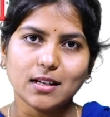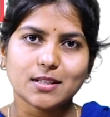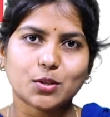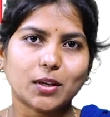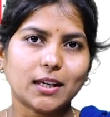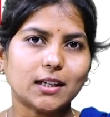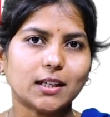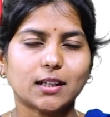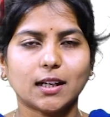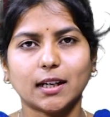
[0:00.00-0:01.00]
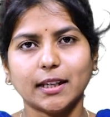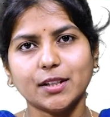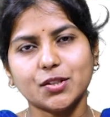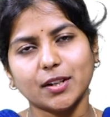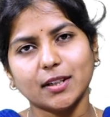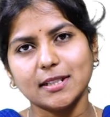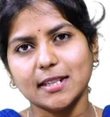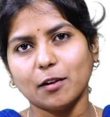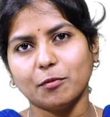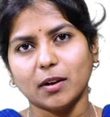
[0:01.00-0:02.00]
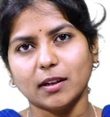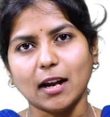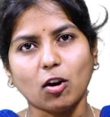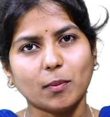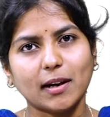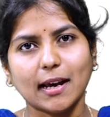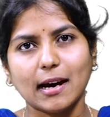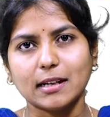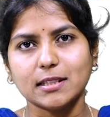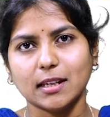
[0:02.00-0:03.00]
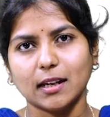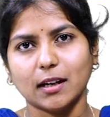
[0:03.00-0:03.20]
So here in general normal cars,